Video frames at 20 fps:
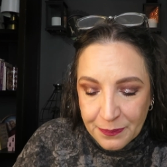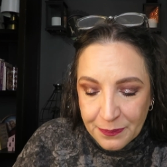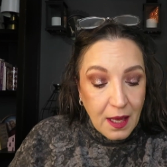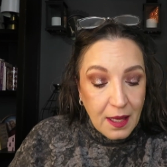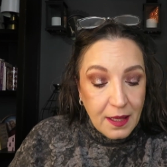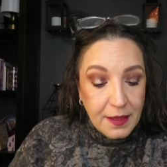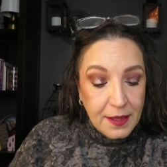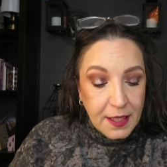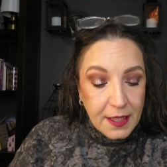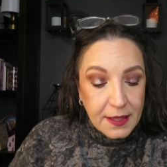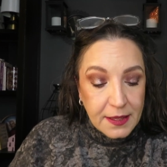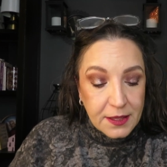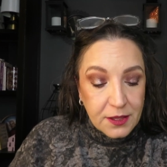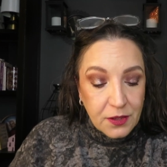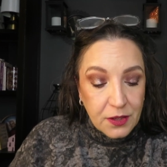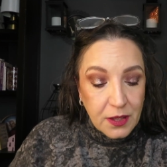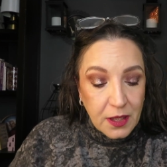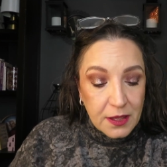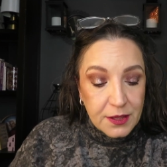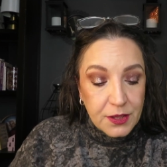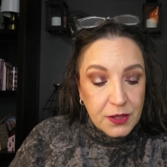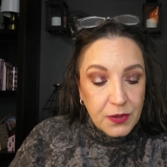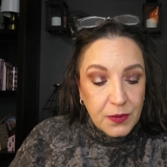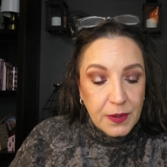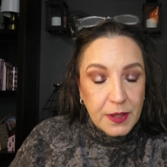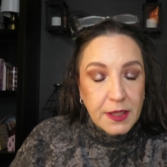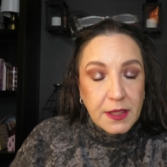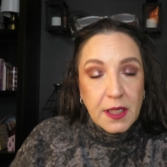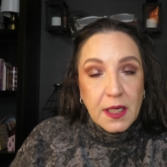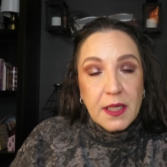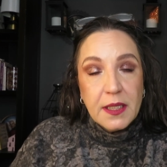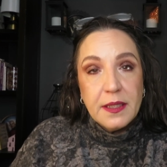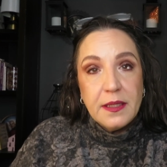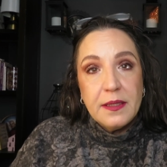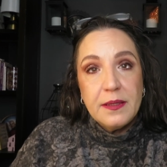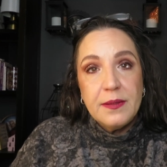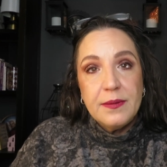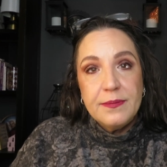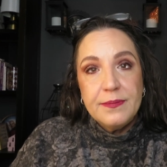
And these are also a dud.